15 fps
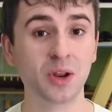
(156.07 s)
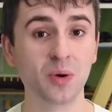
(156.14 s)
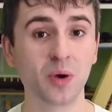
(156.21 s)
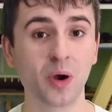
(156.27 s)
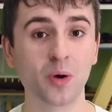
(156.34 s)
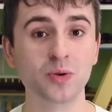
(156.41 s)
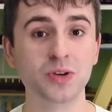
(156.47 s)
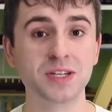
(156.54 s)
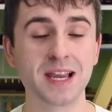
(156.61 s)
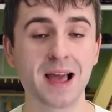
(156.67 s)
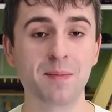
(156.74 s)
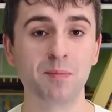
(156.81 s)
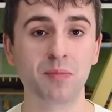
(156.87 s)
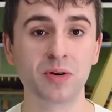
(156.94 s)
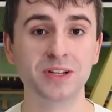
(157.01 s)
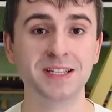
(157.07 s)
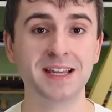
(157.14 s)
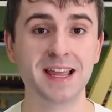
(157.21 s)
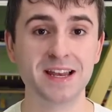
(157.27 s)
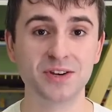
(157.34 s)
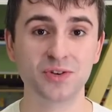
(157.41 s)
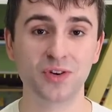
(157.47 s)
locos sound pretty
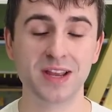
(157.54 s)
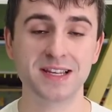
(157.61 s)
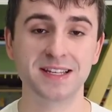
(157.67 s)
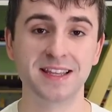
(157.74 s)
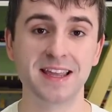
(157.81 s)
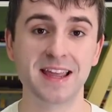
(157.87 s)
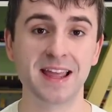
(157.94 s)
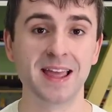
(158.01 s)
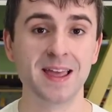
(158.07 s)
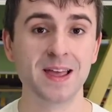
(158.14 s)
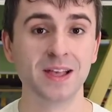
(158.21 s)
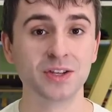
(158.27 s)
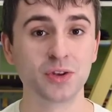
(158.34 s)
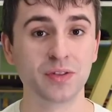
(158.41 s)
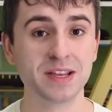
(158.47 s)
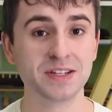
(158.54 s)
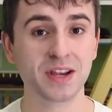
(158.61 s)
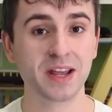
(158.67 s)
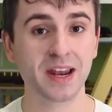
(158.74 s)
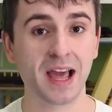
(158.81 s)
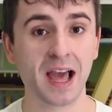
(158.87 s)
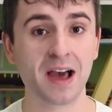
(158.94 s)
interesting. So these are
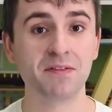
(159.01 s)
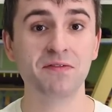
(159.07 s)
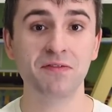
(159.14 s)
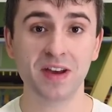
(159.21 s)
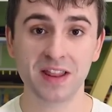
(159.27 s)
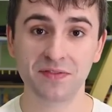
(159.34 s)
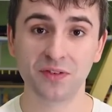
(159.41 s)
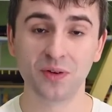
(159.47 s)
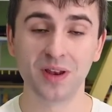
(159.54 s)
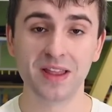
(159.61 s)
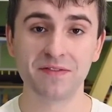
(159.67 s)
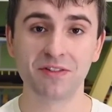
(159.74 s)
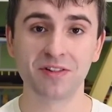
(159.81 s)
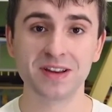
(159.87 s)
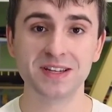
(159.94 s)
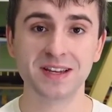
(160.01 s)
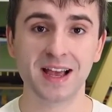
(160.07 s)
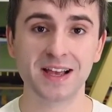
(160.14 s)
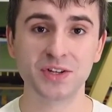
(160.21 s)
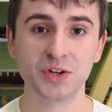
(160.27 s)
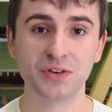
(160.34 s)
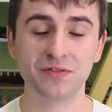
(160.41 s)
going to have faithful liveries,
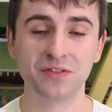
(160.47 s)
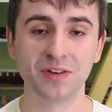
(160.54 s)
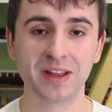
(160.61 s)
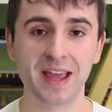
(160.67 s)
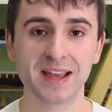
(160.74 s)
as you'd fully